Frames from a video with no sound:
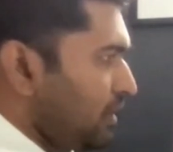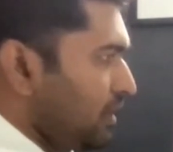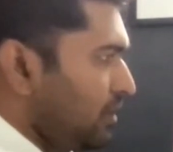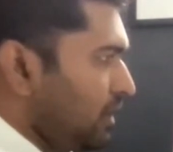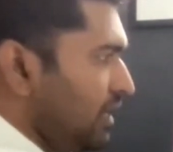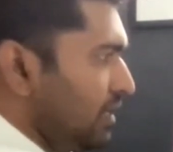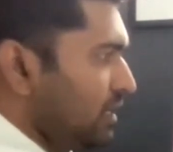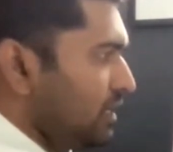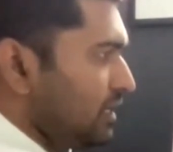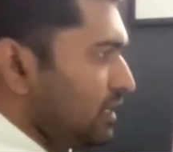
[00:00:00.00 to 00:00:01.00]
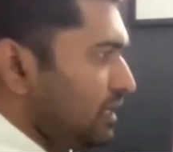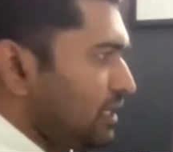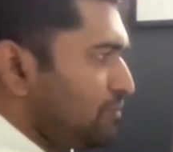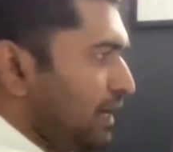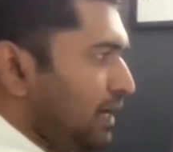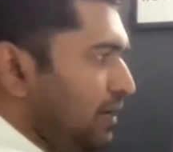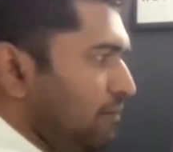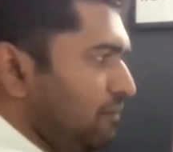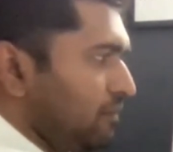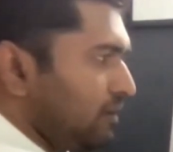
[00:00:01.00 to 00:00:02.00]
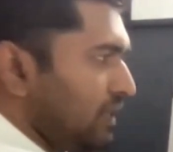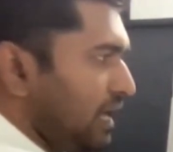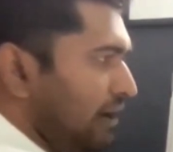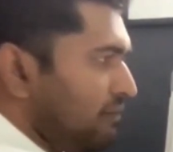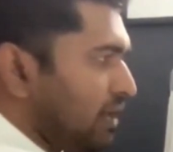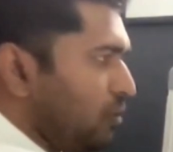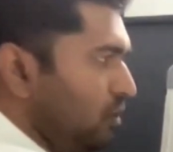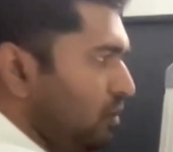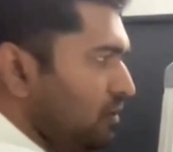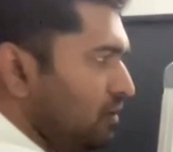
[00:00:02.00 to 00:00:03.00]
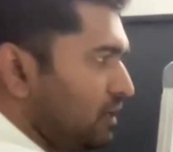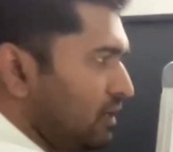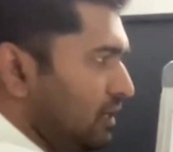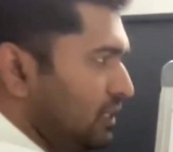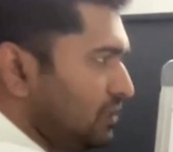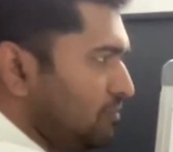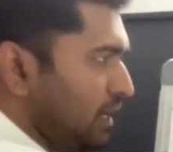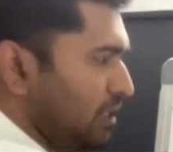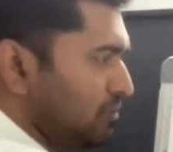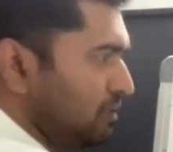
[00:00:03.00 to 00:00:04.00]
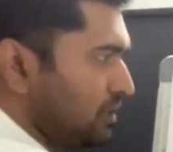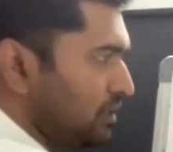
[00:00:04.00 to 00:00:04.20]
Okay, SBI, they have their own asset management